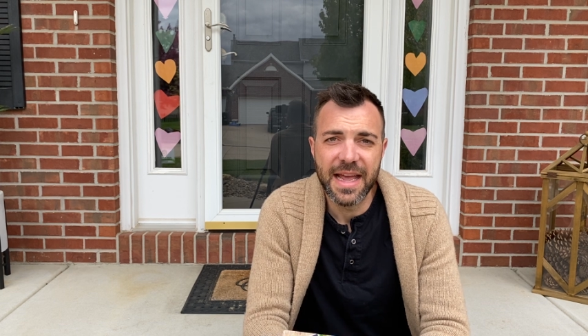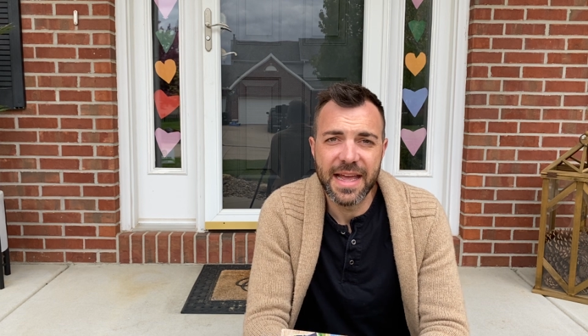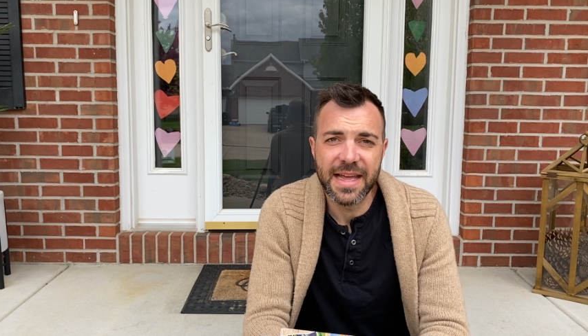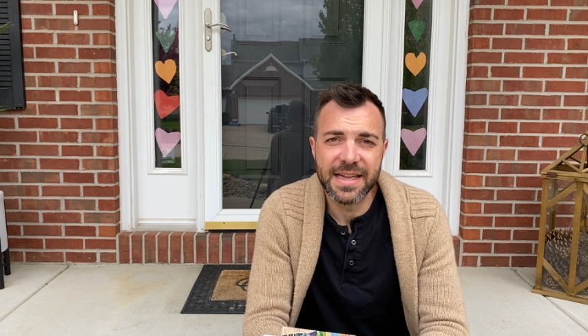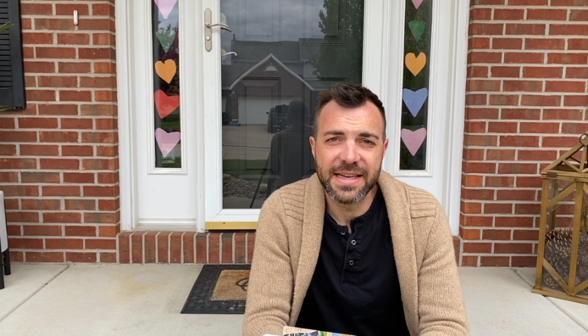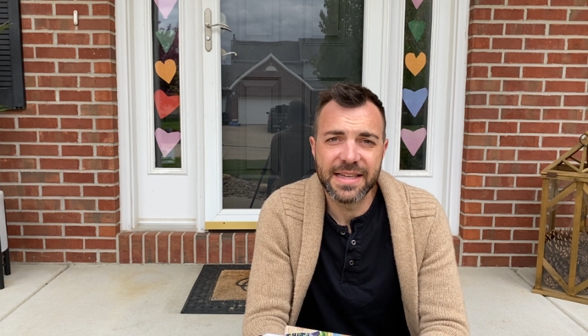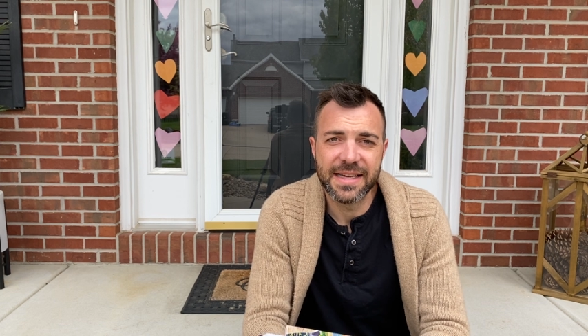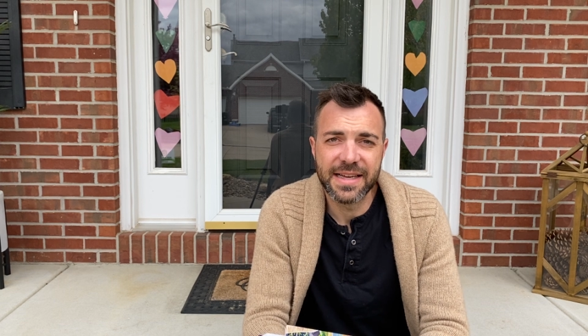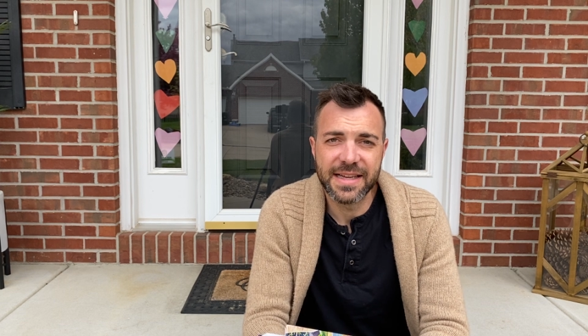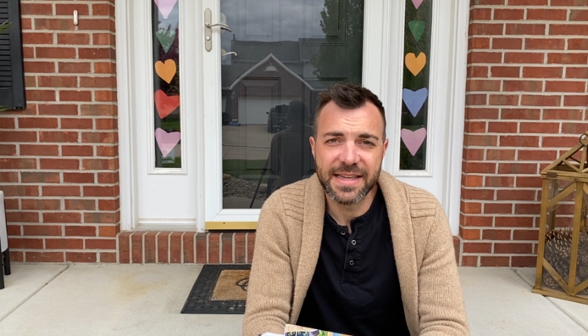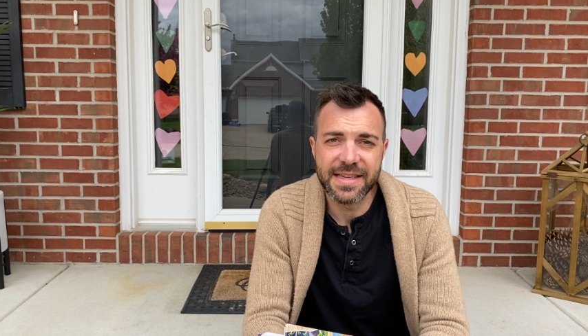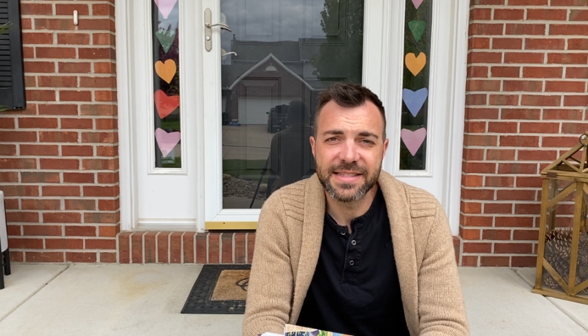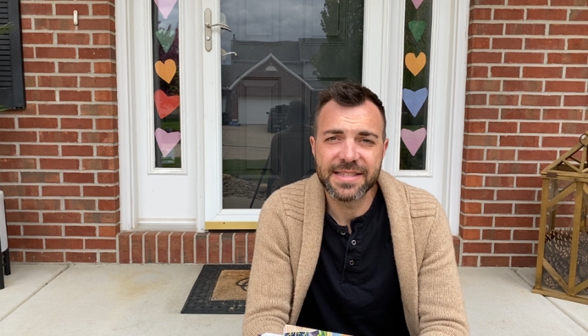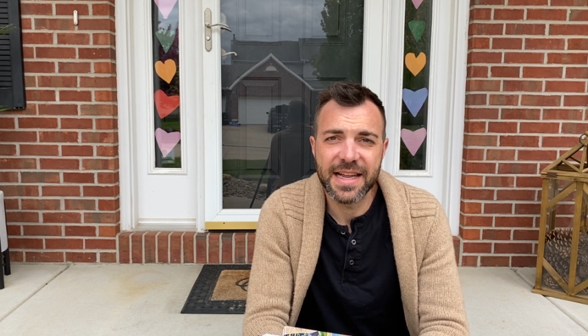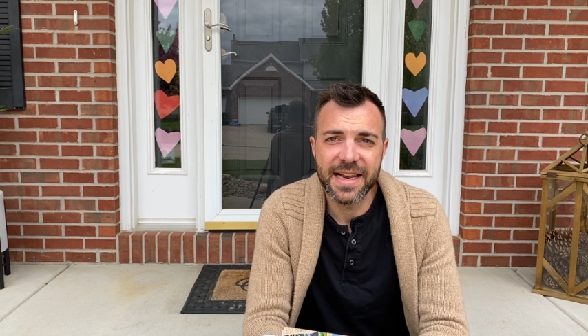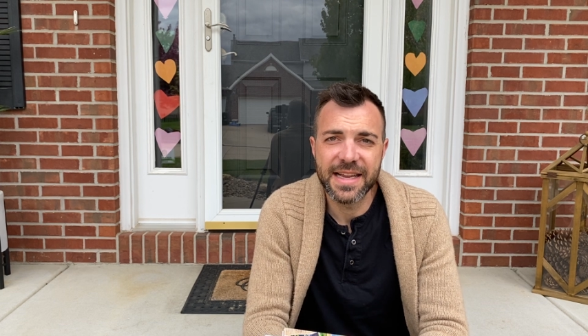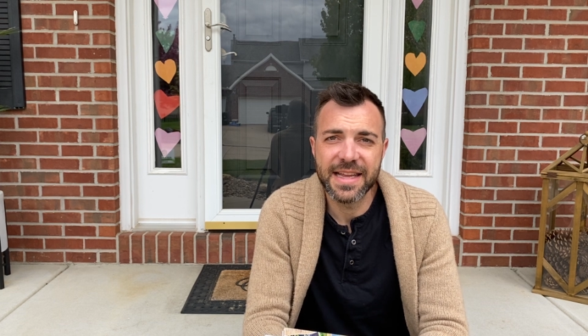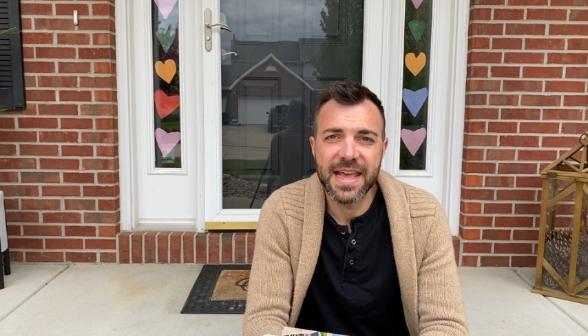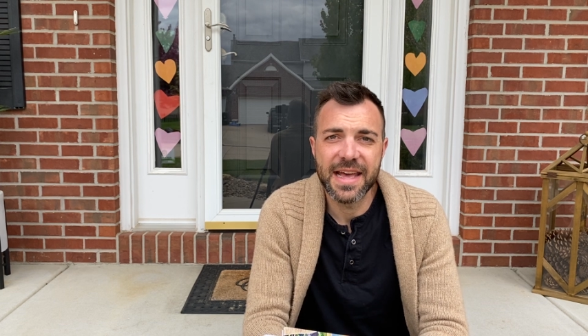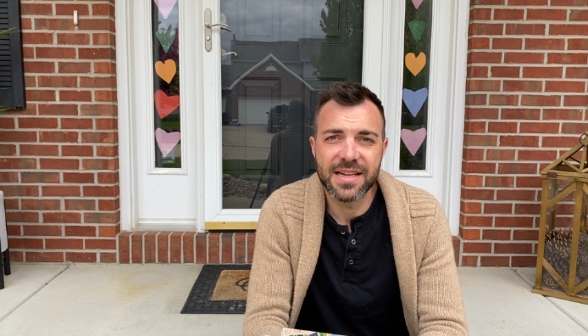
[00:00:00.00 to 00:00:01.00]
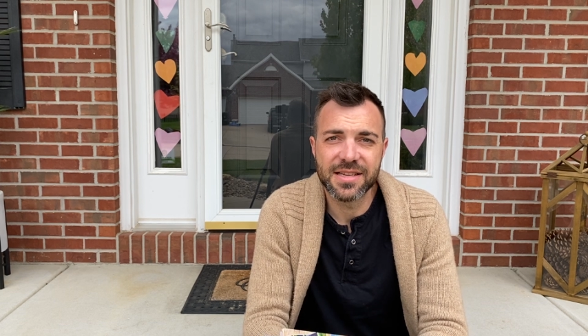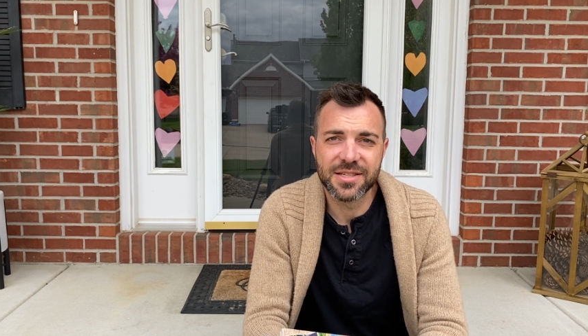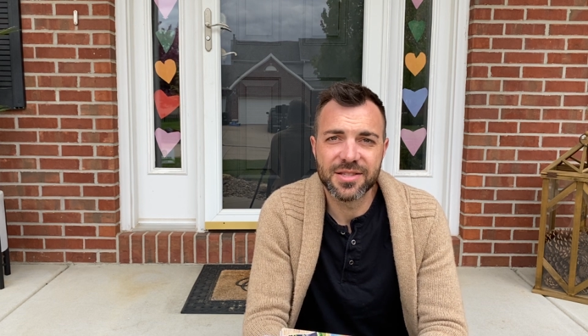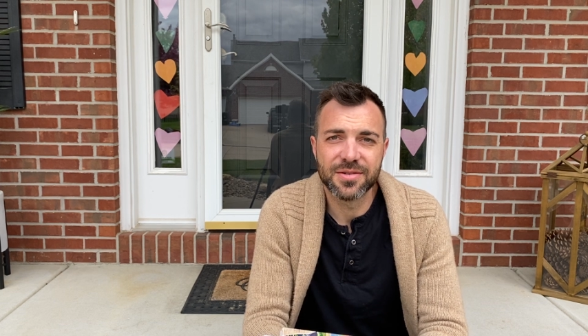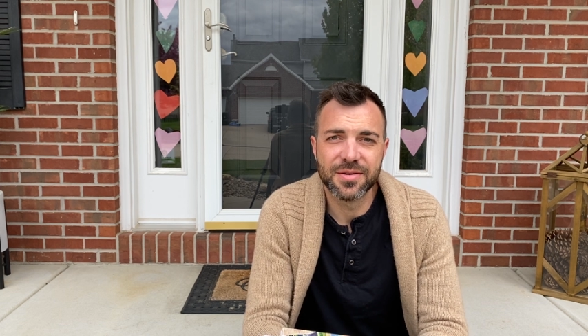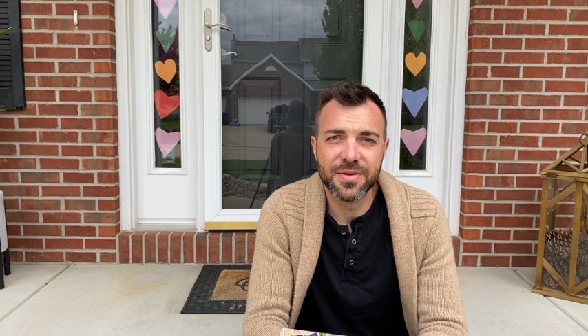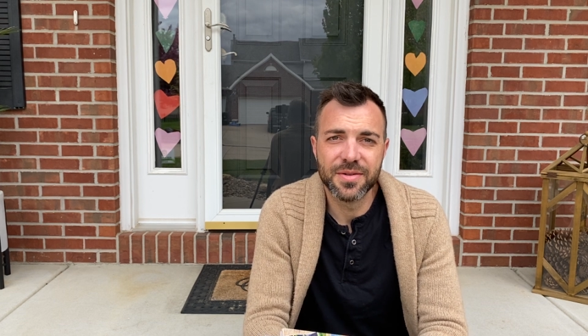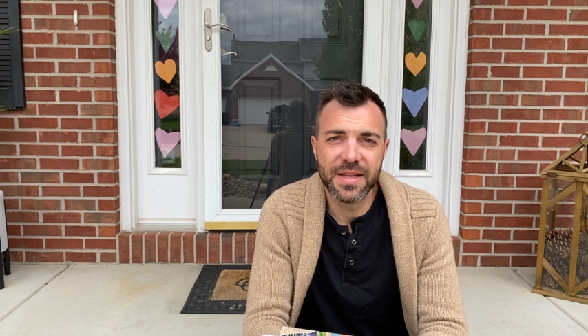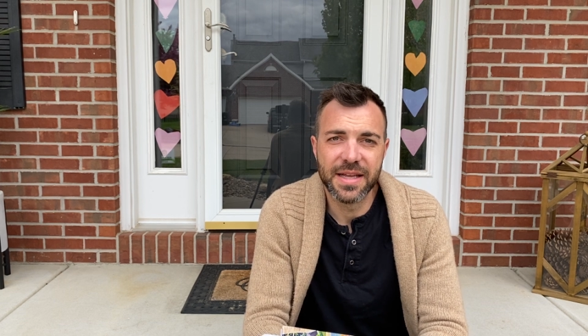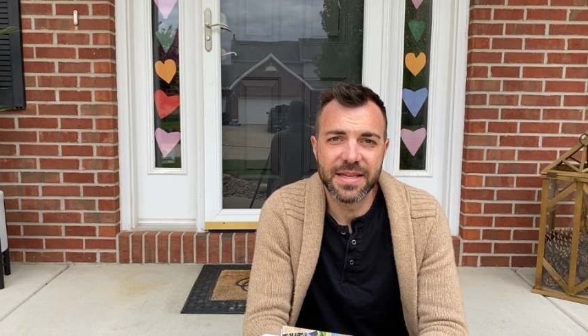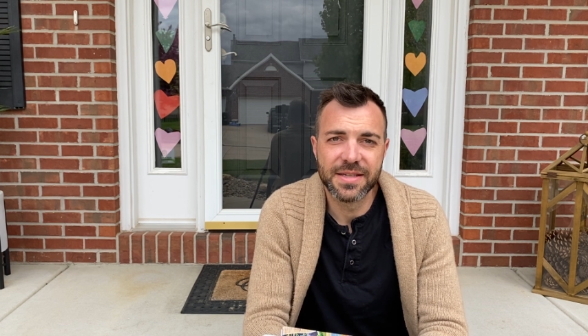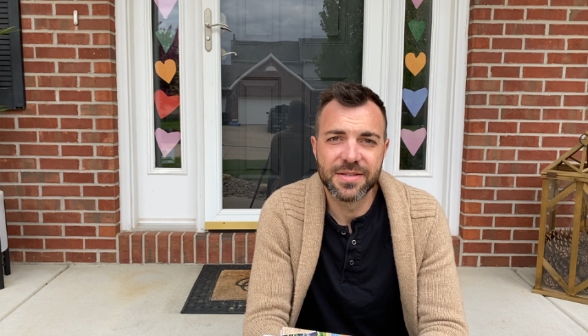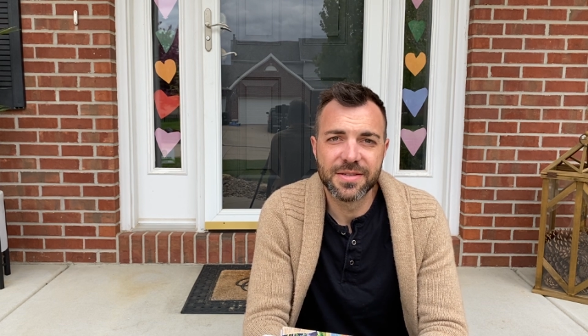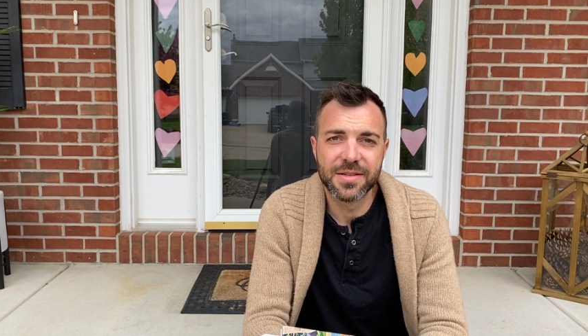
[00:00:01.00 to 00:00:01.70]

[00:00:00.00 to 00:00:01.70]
And he's going to get us through this.